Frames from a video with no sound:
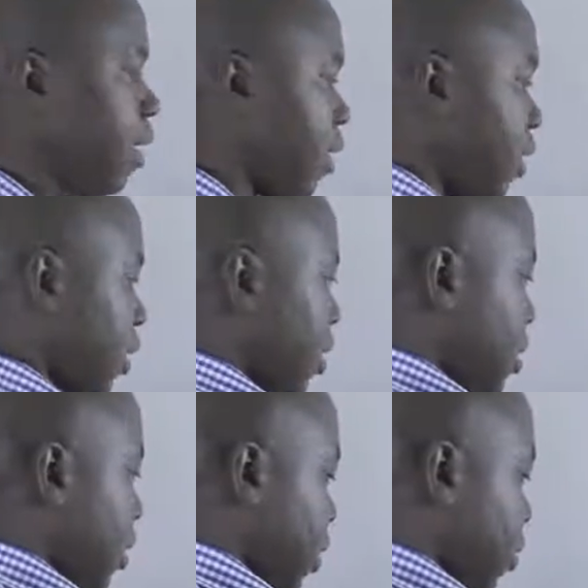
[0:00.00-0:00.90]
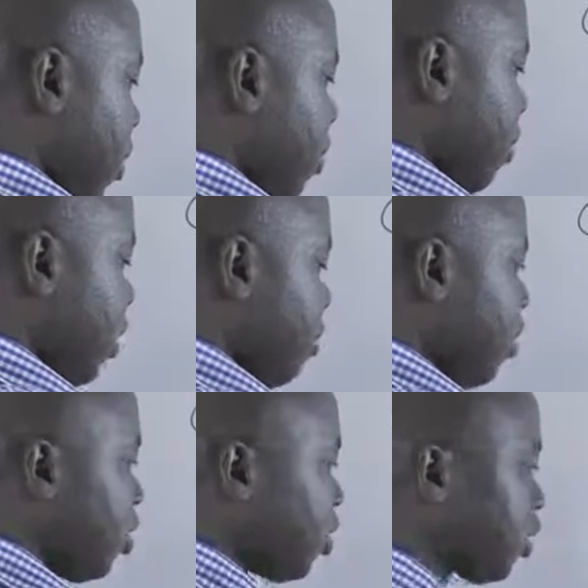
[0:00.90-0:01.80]
Yes, we have already
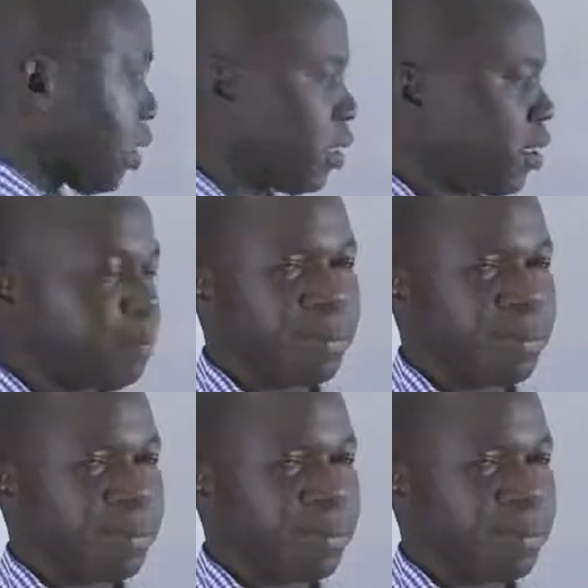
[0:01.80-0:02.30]
mentioned that